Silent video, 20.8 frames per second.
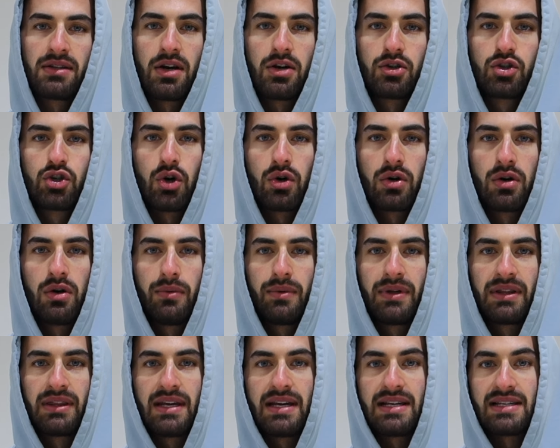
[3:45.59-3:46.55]
dark chocolate
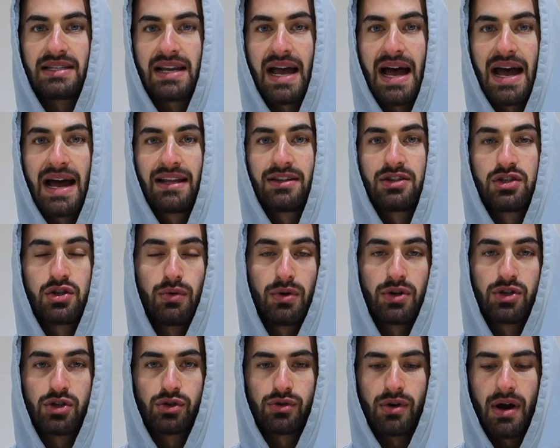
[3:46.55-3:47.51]
with this and
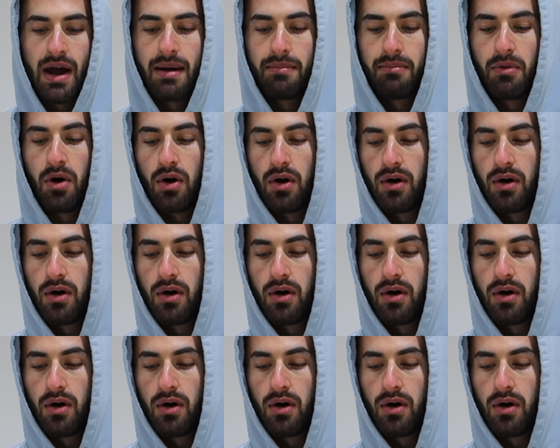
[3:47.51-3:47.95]
200 gram